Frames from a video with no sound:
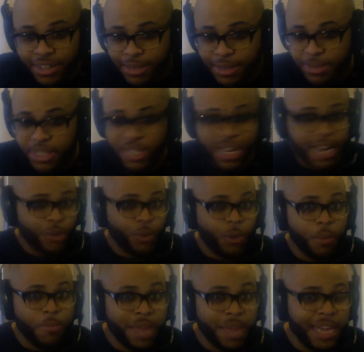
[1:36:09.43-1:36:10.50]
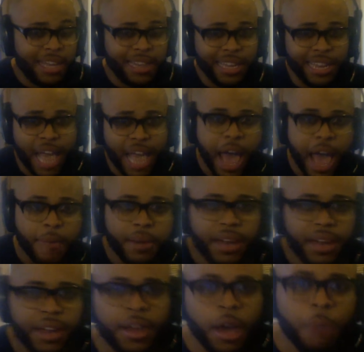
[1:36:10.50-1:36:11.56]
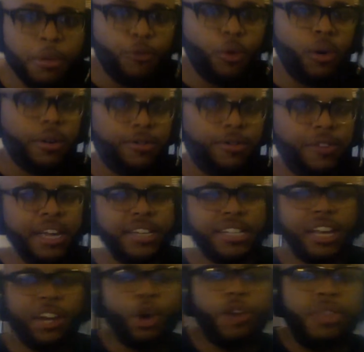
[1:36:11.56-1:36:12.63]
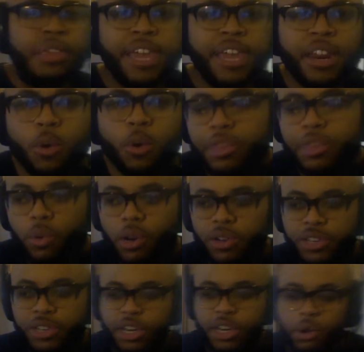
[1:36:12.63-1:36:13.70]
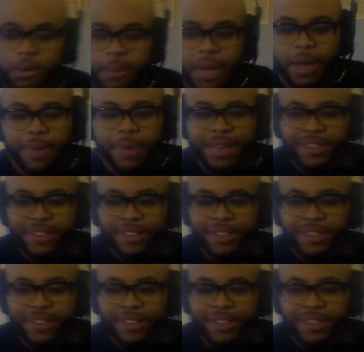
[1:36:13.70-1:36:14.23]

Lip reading: some sexual mingling happening before feeds cut on that they don't want the world to know about?